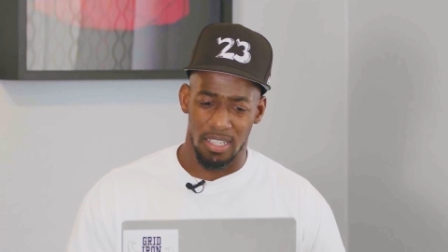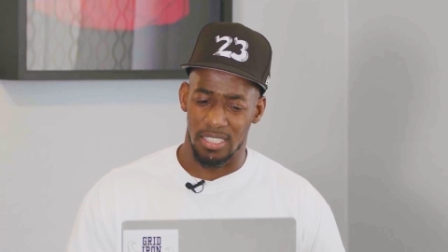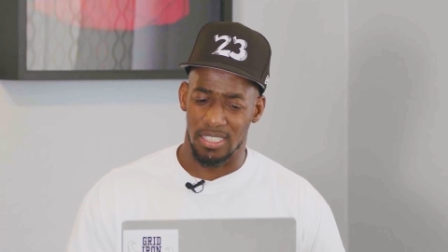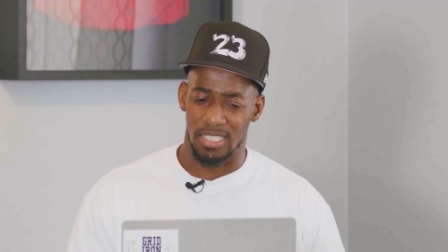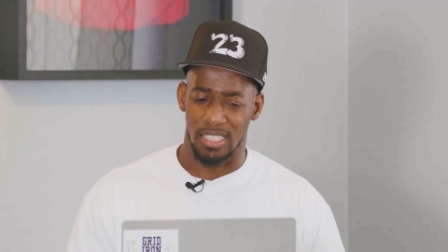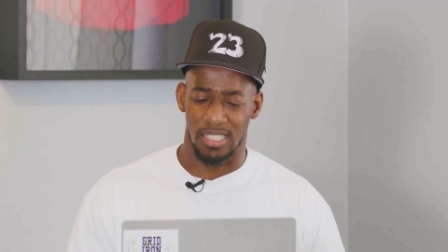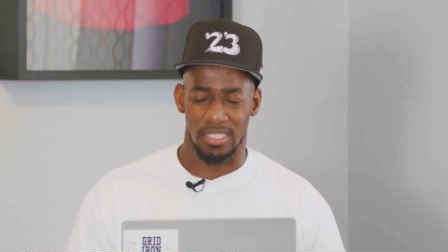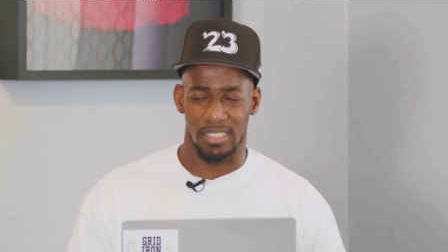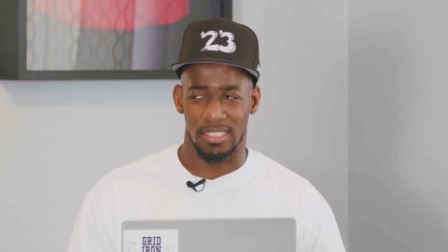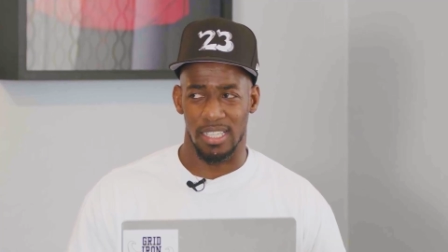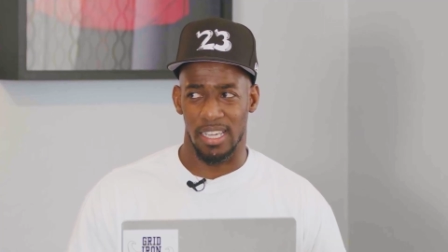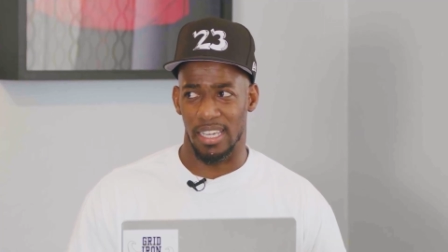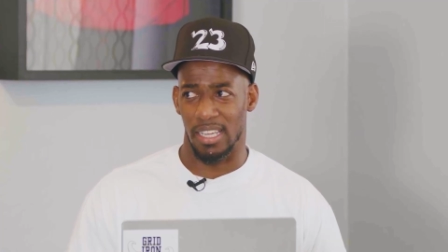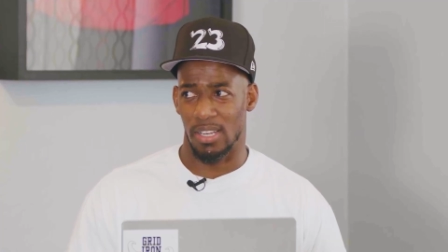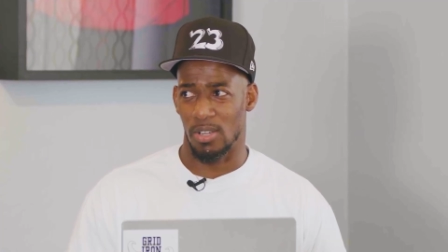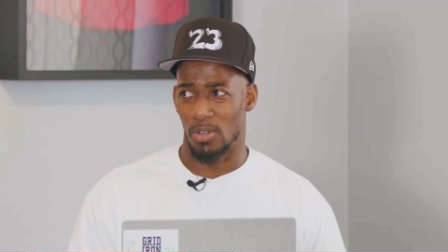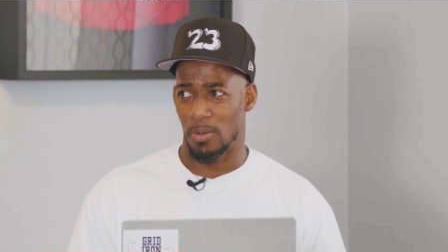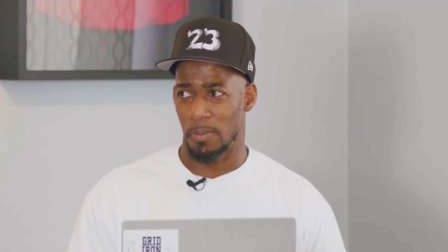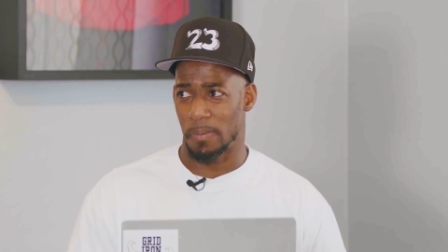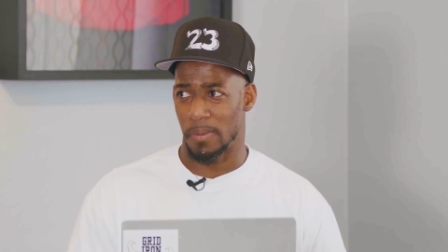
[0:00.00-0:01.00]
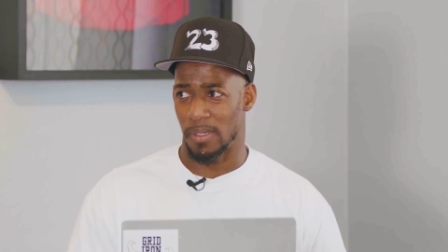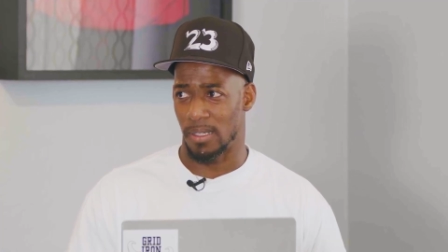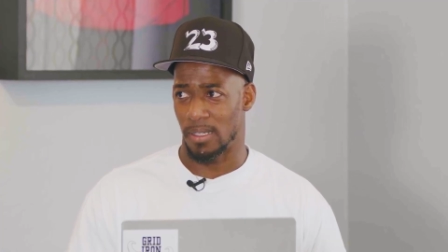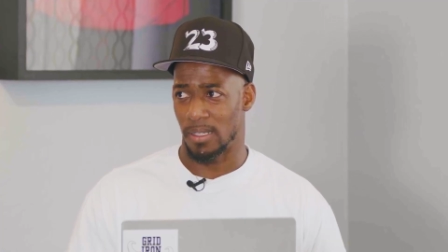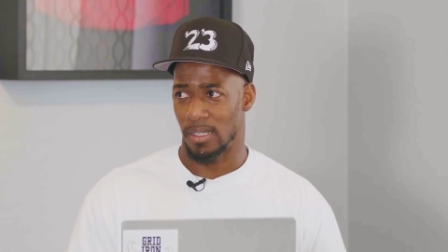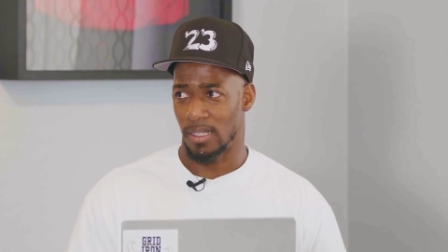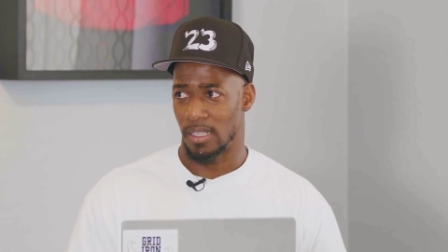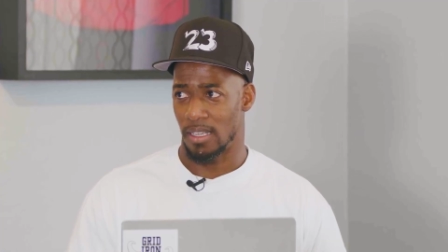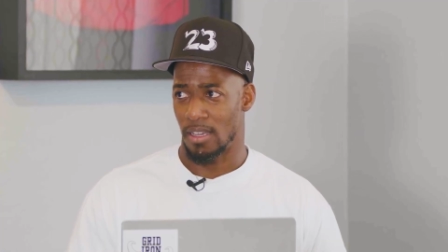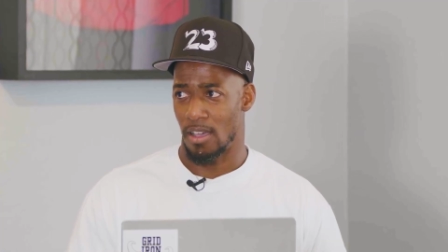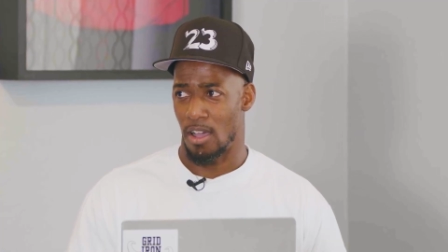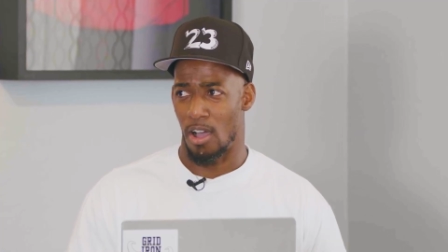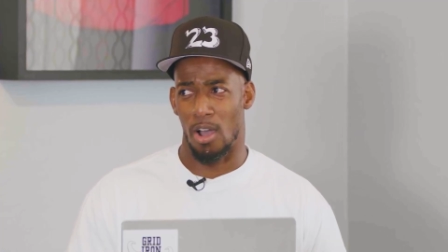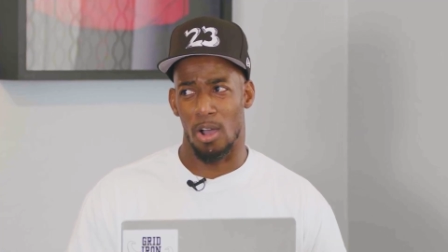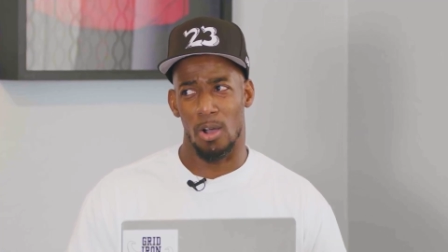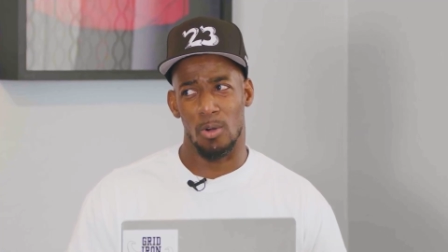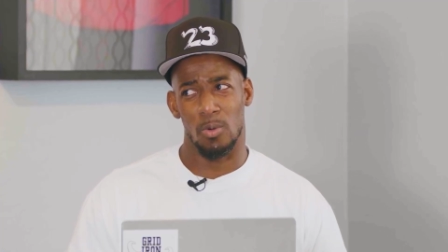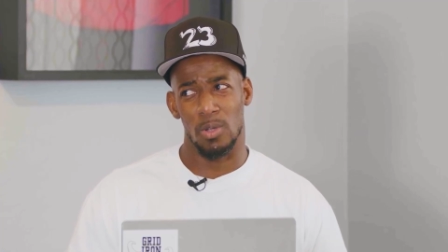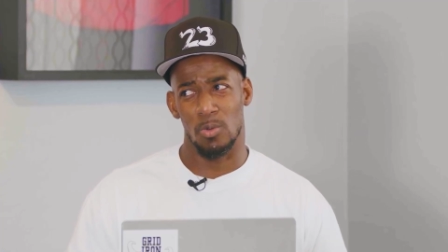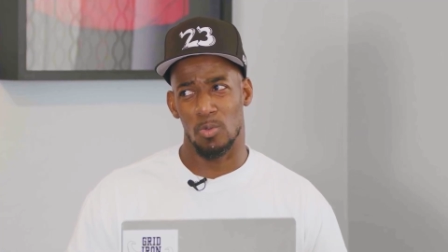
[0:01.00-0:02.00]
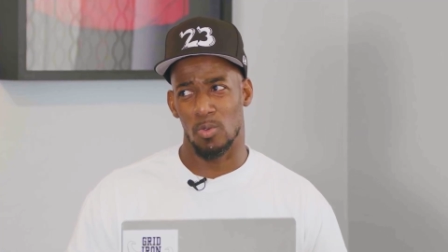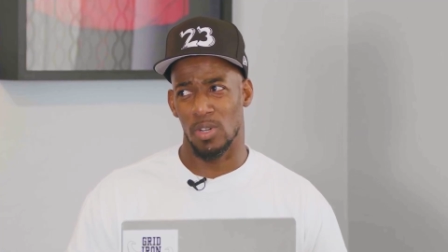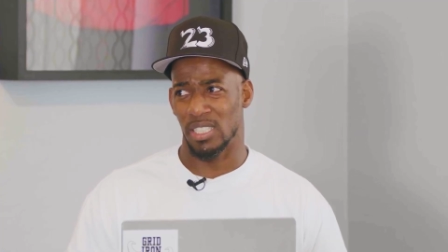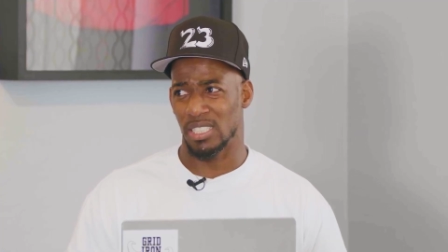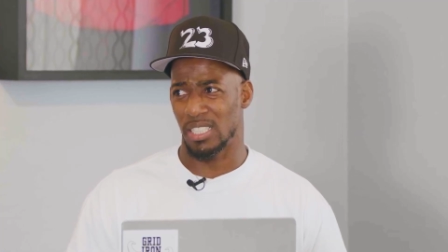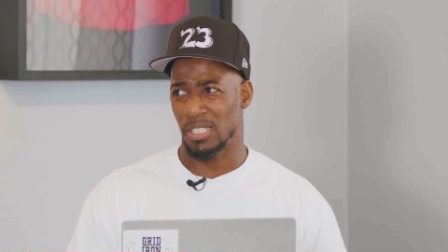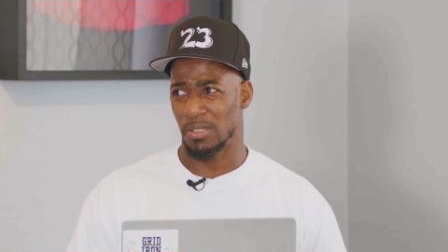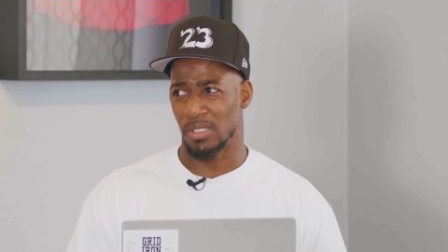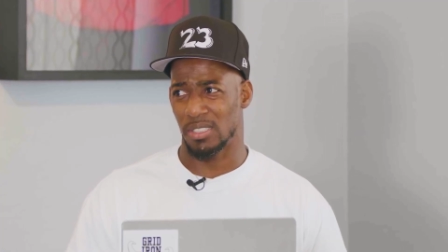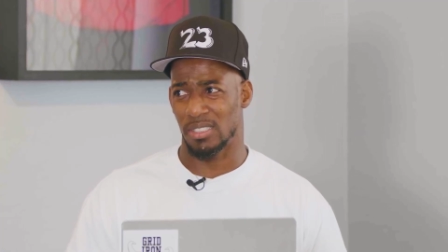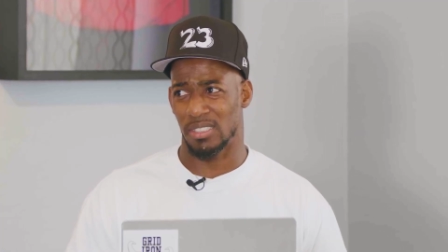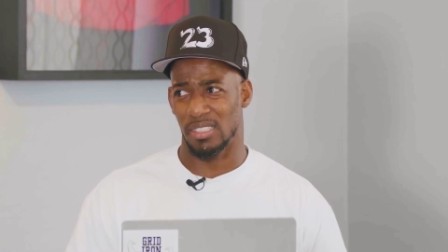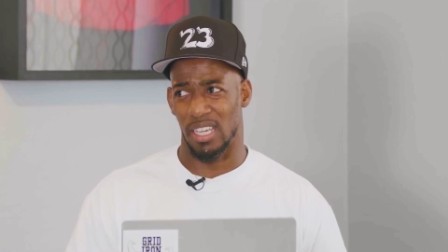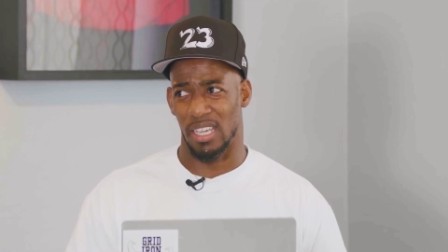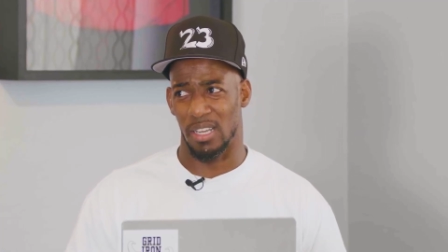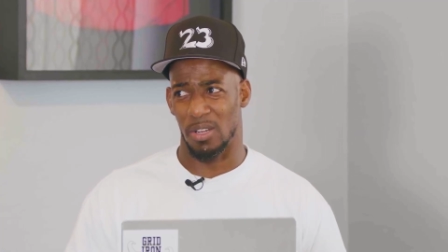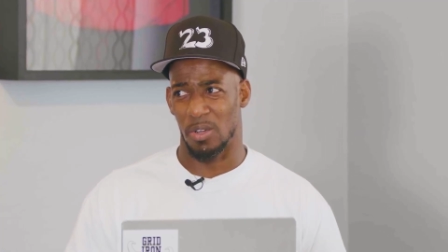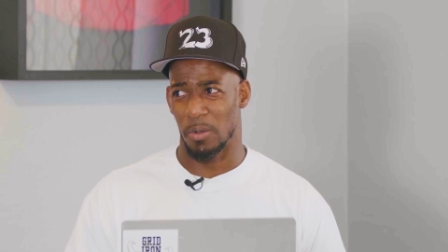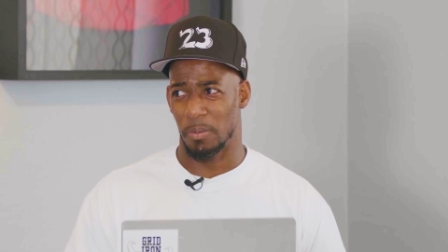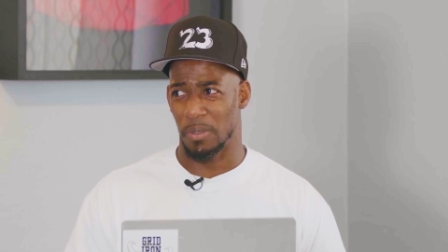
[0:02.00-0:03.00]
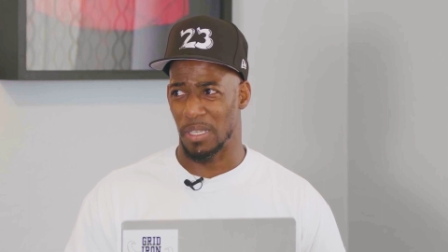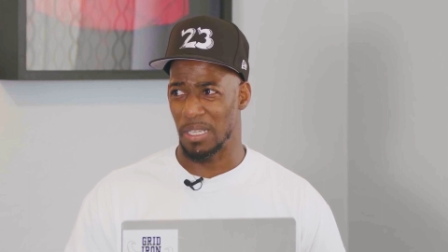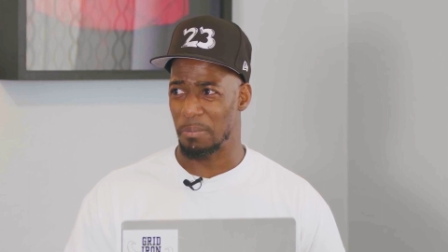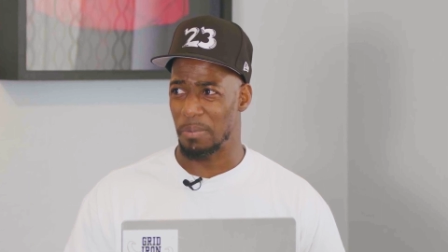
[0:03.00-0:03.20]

he should have stayed hooping. Oh, we wish he would have stayed hooping.